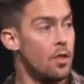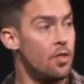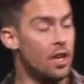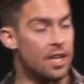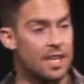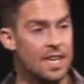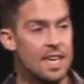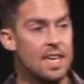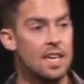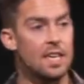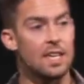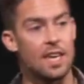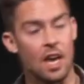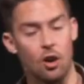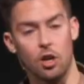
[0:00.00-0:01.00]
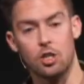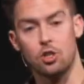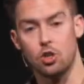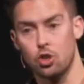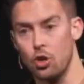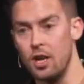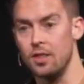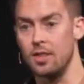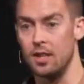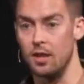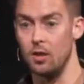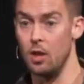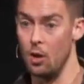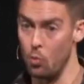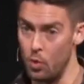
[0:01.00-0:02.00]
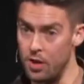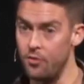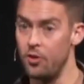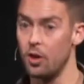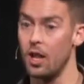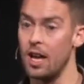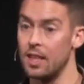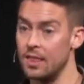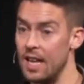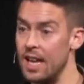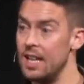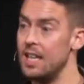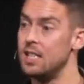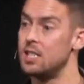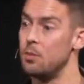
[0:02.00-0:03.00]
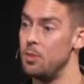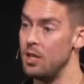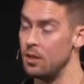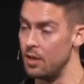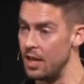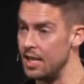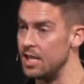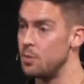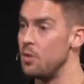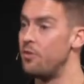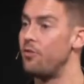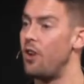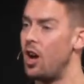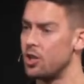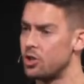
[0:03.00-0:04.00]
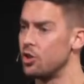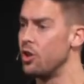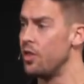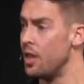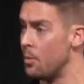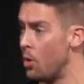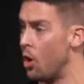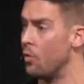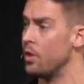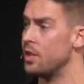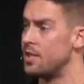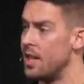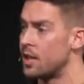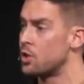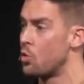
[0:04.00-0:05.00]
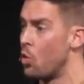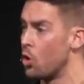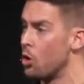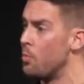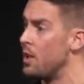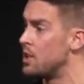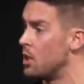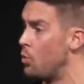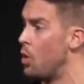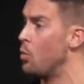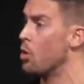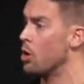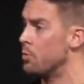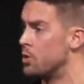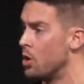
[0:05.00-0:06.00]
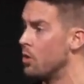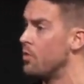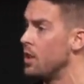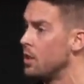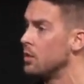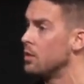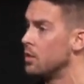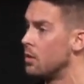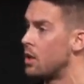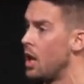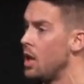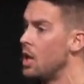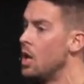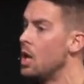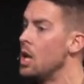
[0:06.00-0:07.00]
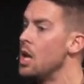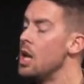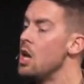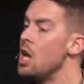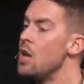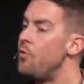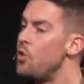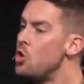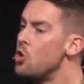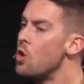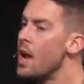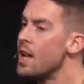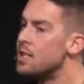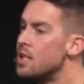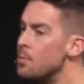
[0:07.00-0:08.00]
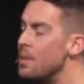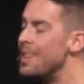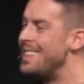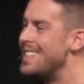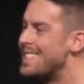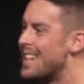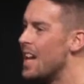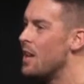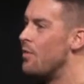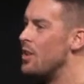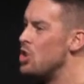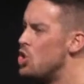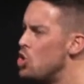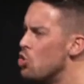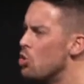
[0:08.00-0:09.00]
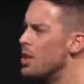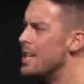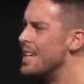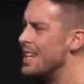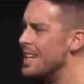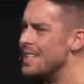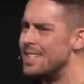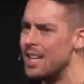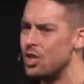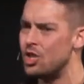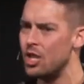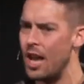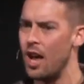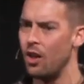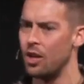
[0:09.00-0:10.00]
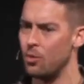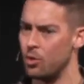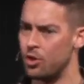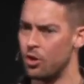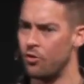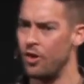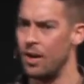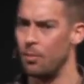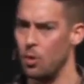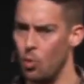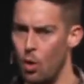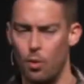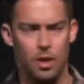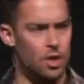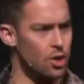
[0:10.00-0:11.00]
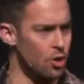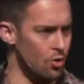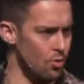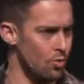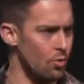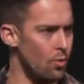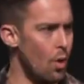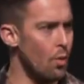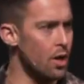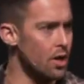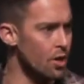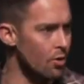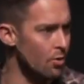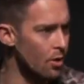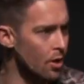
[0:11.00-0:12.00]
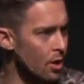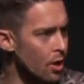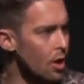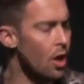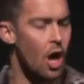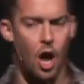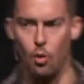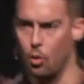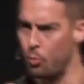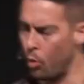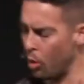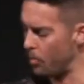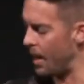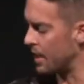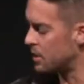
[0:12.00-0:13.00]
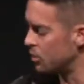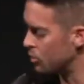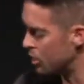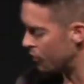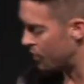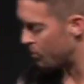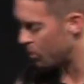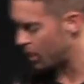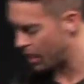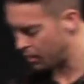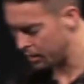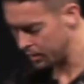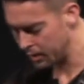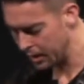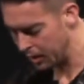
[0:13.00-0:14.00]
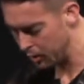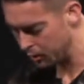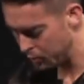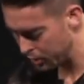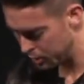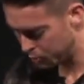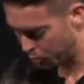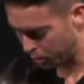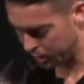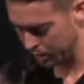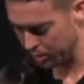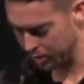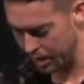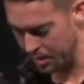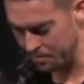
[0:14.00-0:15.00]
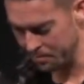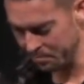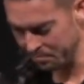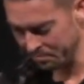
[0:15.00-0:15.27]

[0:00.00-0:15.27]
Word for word: the key character trait that, that we feel like they need to be, that needs to be fostered in them over this next quarter based on what we're observing, okay? If you had some, this kind of unity and intentionality with your family, what would it do? What would it do? I'll report back to you in November how, it, how it, it's working, okay?